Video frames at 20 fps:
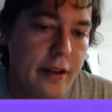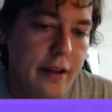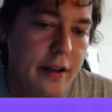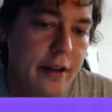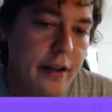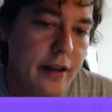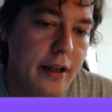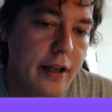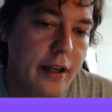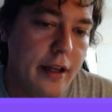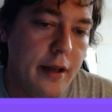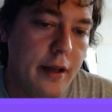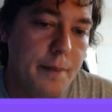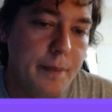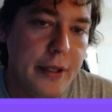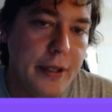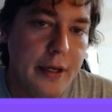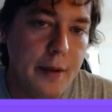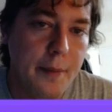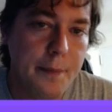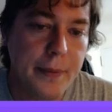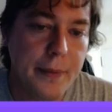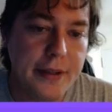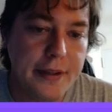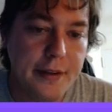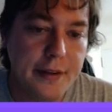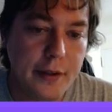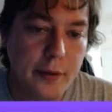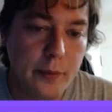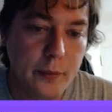But
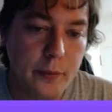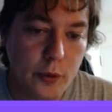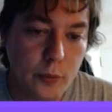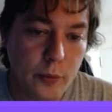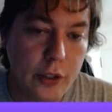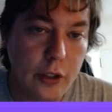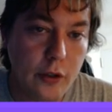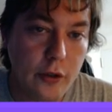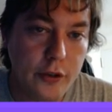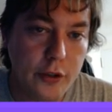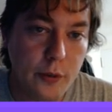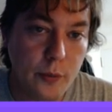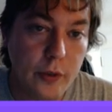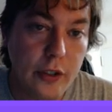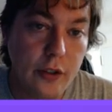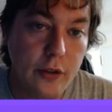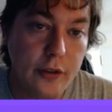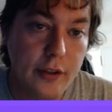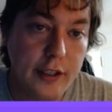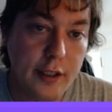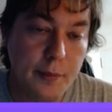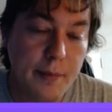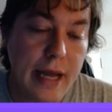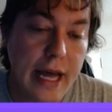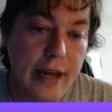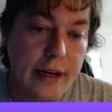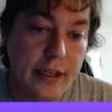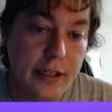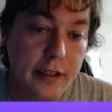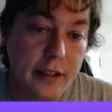the real
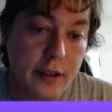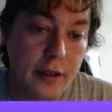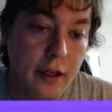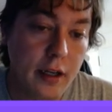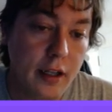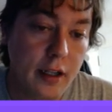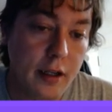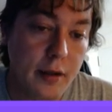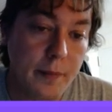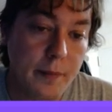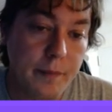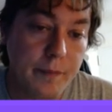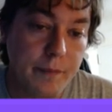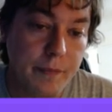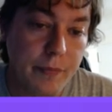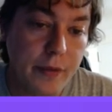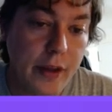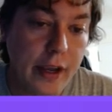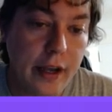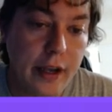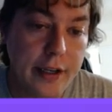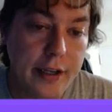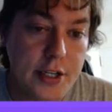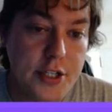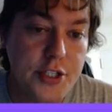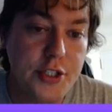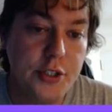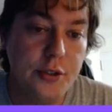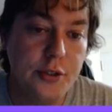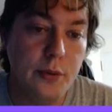thematic
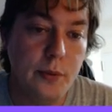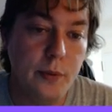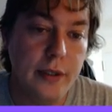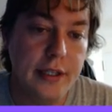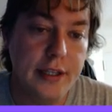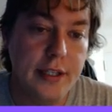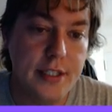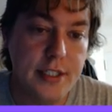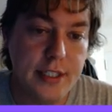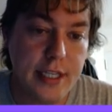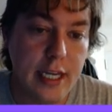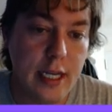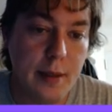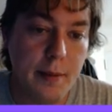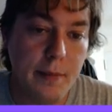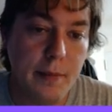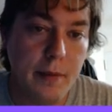issue with this game,